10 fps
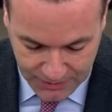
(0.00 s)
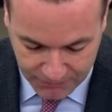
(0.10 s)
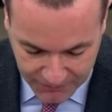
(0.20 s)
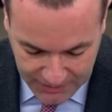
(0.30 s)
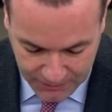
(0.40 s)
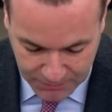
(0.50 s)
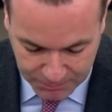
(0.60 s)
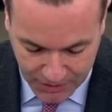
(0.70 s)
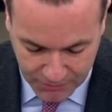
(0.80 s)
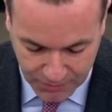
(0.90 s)
They weakened the
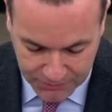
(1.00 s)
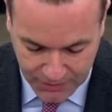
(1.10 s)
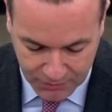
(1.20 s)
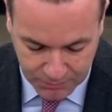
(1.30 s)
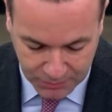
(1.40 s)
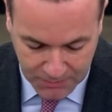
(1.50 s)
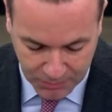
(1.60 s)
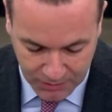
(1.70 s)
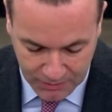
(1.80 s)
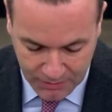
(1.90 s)
power of their own
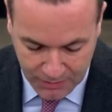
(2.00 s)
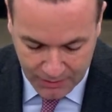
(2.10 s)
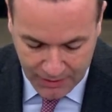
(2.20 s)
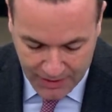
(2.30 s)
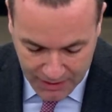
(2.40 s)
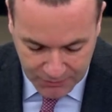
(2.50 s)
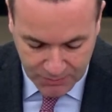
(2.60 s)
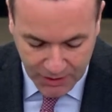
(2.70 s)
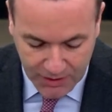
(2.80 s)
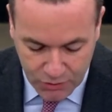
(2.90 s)
people
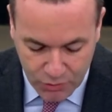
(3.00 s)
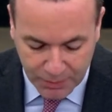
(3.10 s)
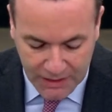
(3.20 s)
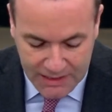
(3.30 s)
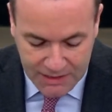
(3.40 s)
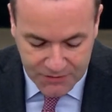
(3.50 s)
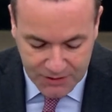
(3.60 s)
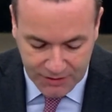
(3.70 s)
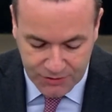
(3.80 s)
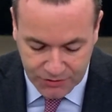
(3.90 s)
Everybody who believes
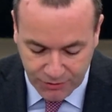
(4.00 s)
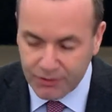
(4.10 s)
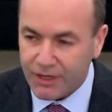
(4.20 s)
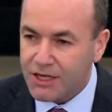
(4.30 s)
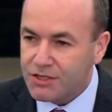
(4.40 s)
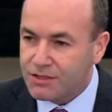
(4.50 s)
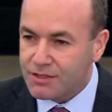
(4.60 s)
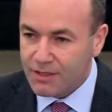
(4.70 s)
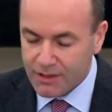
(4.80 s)
in strong nations